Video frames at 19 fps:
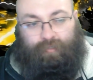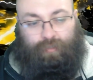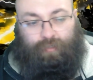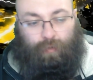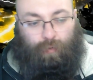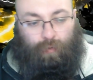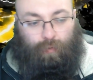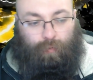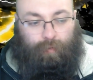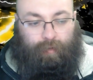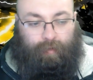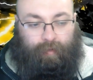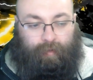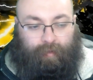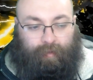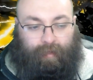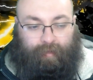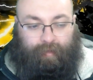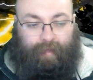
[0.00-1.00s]
So,
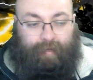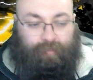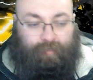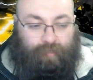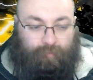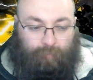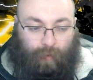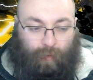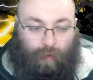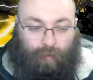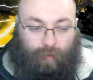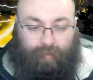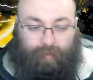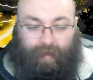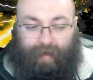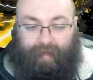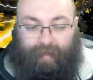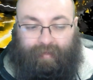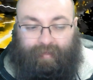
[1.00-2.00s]
Electric
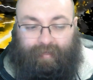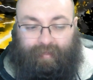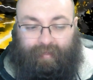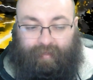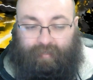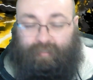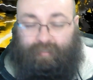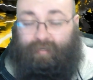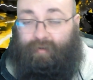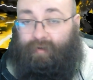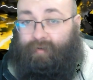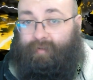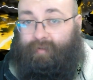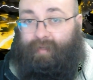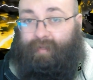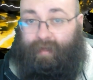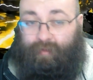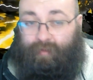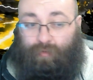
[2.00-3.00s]
Moth, I like this
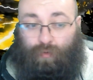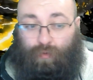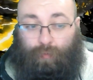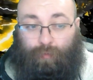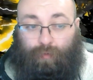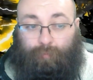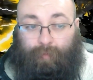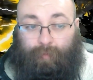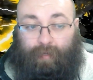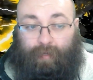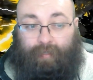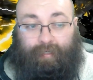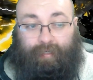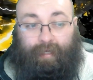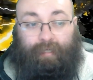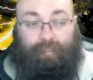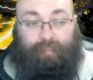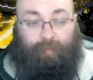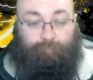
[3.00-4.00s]
card in Nomu because
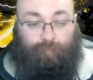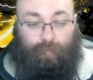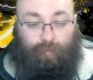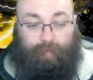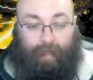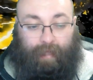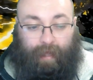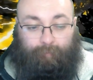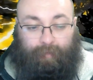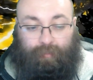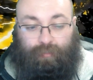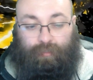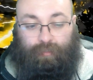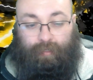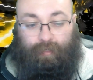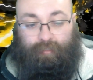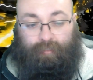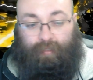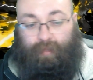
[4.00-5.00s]
it gets the 4
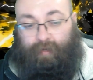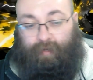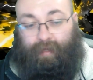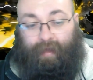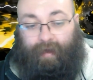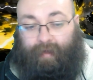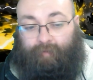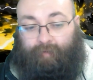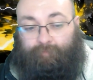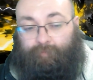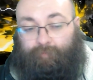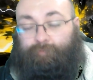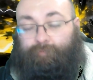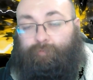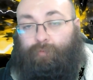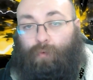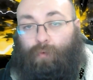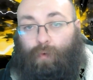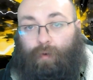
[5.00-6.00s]
damage. It's 3 high for
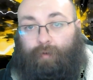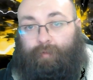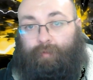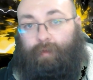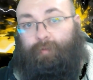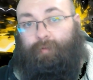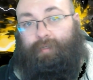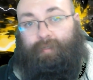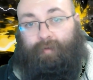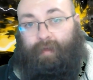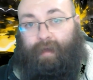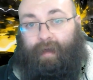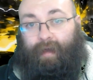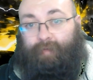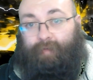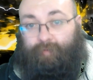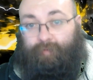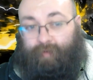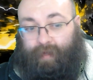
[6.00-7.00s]
4, now it's 3
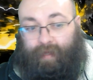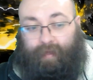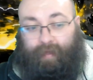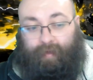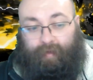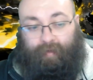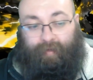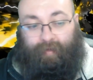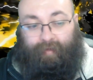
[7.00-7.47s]
high for 8.